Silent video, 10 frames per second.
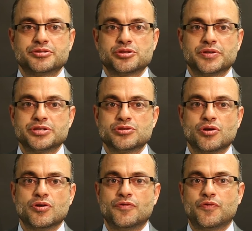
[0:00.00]

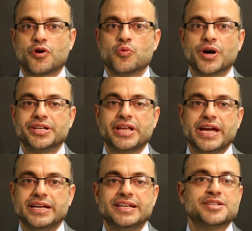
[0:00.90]
So-and-so for 1
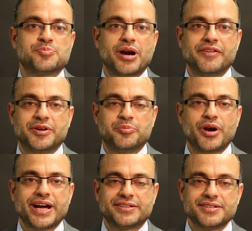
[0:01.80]
day in his private
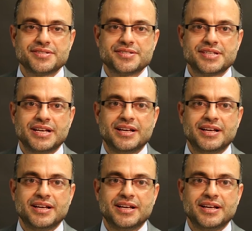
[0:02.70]
practice.